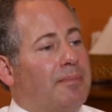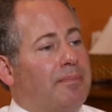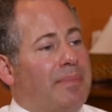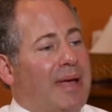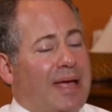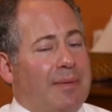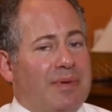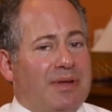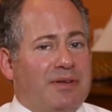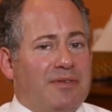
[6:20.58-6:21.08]

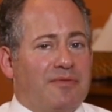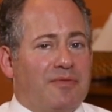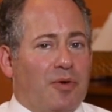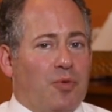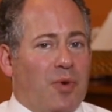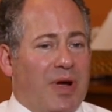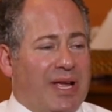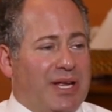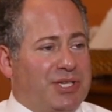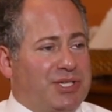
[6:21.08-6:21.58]
payment for
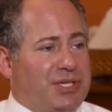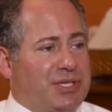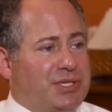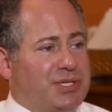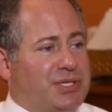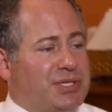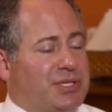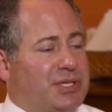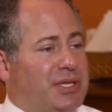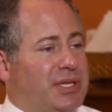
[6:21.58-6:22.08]

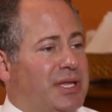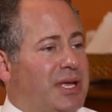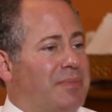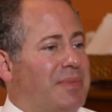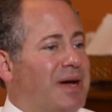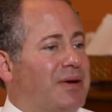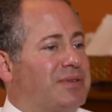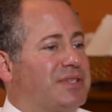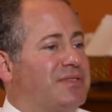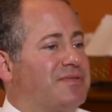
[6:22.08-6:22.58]
wages in the
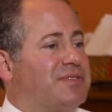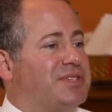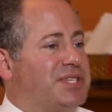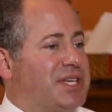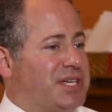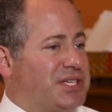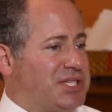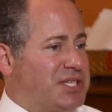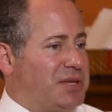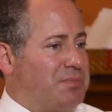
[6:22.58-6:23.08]
amount of
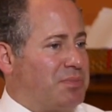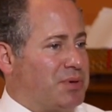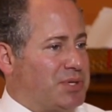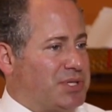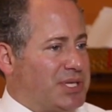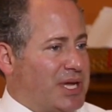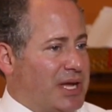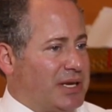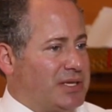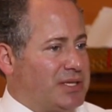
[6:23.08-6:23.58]

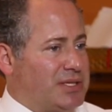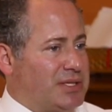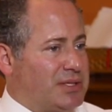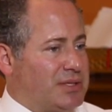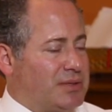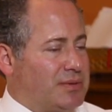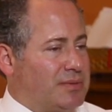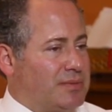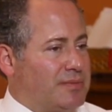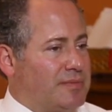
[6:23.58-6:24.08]
60%
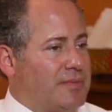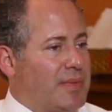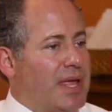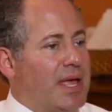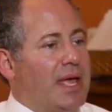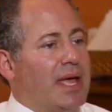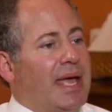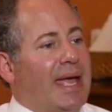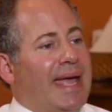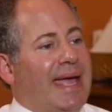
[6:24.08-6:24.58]

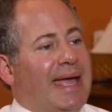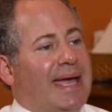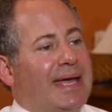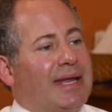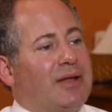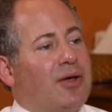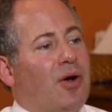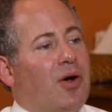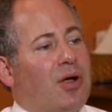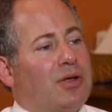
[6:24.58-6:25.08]

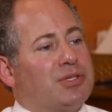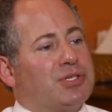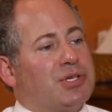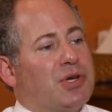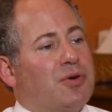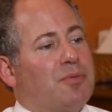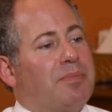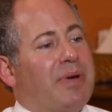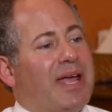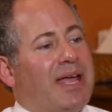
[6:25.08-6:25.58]
and
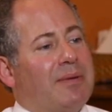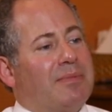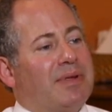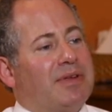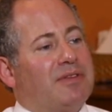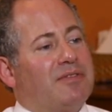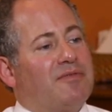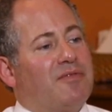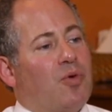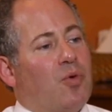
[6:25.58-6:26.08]
also
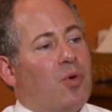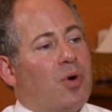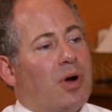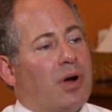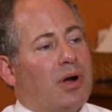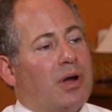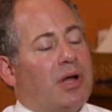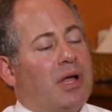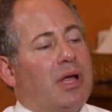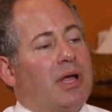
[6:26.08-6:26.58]
payment
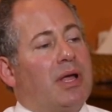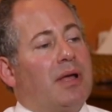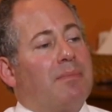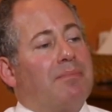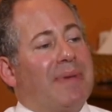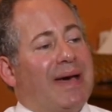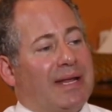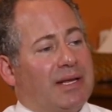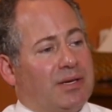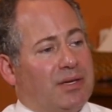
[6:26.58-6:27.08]
for
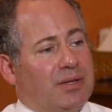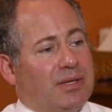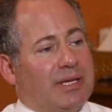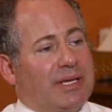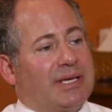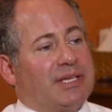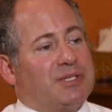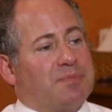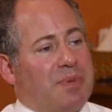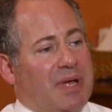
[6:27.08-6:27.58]
medical
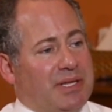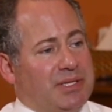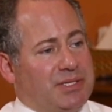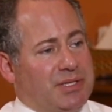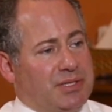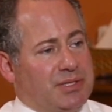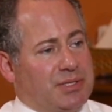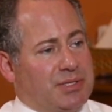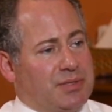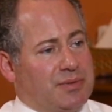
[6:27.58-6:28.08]

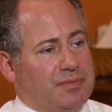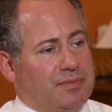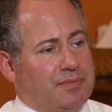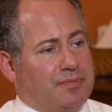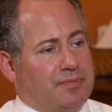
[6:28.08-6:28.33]
expenses.